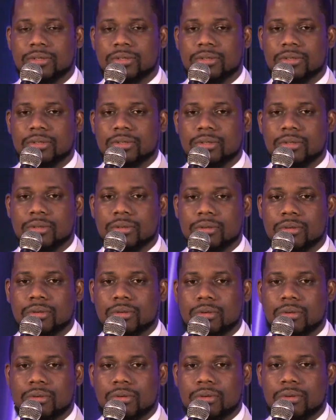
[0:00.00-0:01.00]

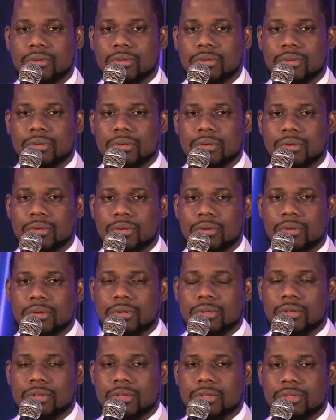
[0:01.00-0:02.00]

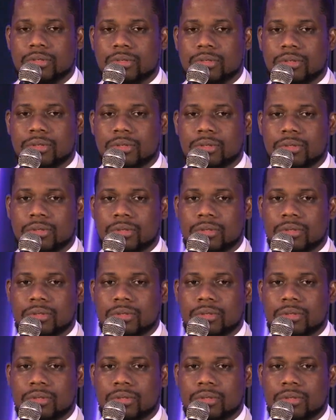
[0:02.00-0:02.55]
No one is speaking in this clip.